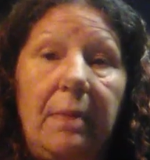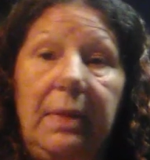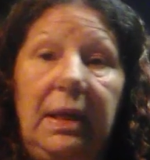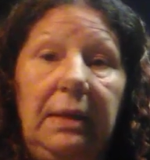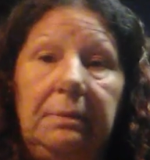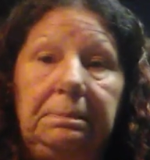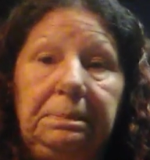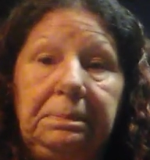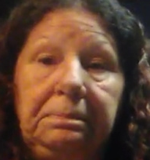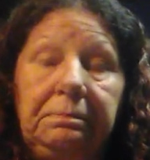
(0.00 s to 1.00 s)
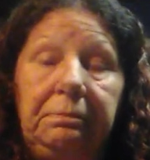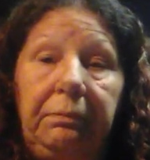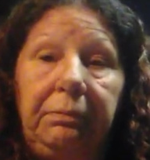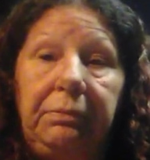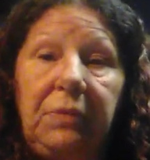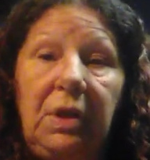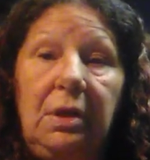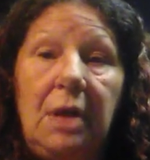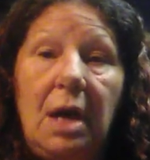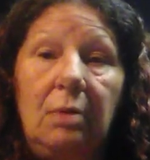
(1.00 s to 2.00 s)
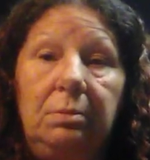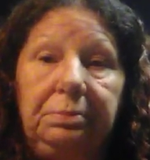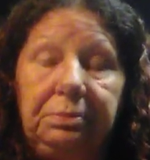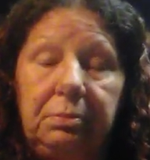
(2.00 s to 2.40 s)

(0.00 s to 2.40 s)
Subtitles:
I mean, you know,